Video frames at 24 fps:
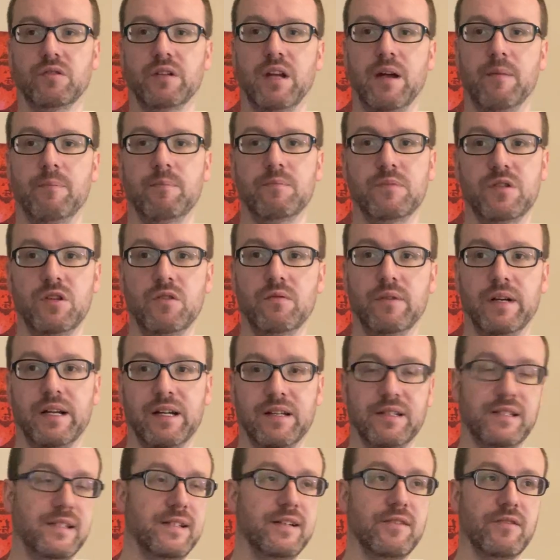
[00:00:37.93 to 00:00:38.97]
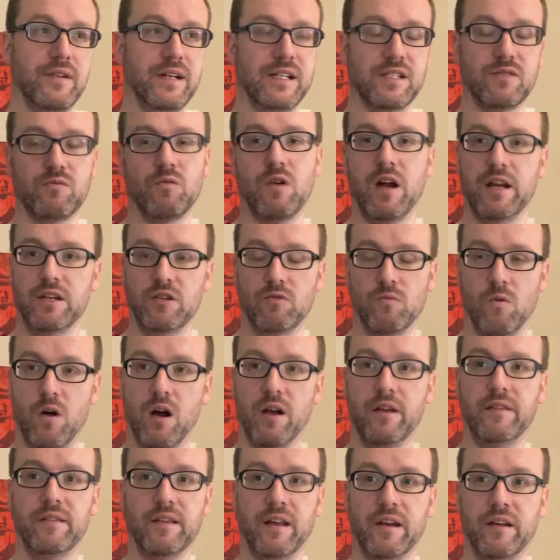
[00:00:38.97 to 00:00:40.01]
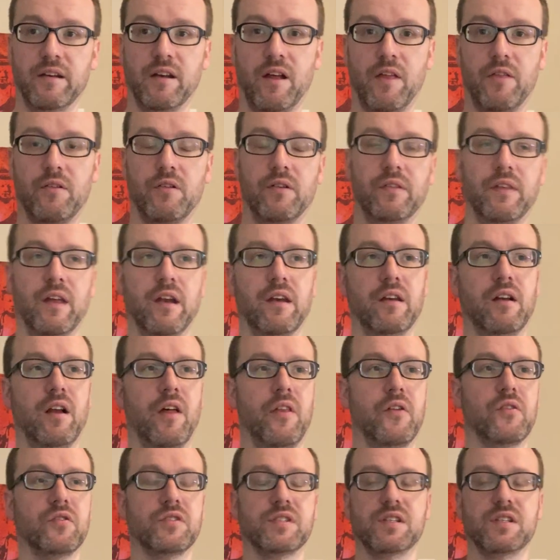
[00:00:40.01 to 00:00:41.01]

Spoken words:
And I'm doing a series where I do one and then another and then another.